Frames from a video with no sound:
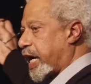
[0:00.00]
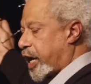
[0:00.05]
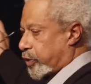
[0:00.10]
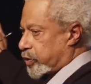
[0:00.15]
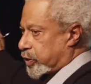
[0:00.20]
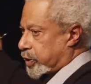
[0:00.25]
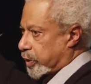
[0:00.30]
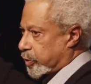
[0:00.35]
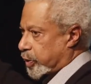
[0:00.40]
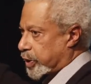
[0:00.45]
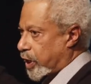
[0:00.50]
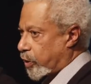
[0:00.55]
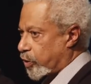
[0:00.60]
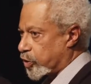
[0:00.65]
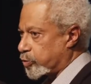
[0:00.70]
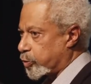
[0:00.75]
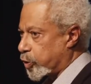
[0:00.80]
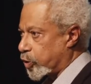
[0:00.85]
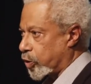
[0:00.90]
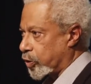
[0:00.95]
house in which I
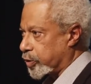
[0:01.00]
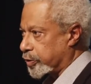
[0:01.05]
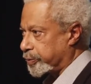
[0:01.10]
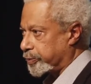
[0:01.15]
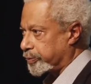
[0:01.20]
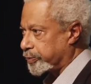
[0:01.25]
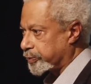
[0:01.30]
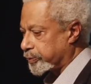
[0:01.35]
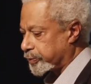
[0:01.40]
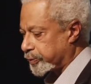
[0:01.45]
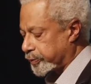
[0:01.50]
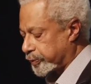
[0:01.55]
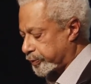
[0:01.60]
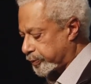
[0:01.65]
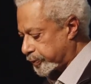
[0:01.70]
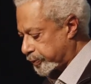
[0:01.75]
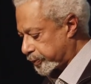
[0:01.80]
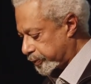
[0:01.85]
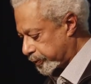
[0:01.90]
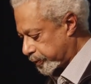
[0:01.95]
was born.
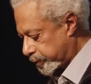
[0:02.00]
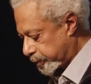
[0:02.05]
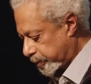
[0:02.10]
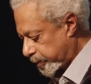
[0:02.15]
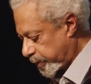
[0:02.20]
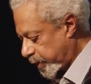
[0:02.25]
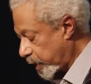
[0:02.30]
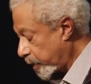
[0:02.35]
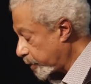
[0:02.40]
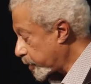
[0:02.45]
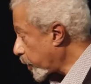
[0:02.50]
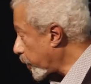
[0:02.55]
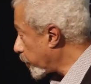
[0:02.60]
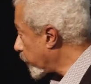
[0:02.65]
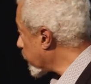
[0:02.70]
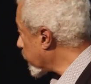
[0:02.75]
So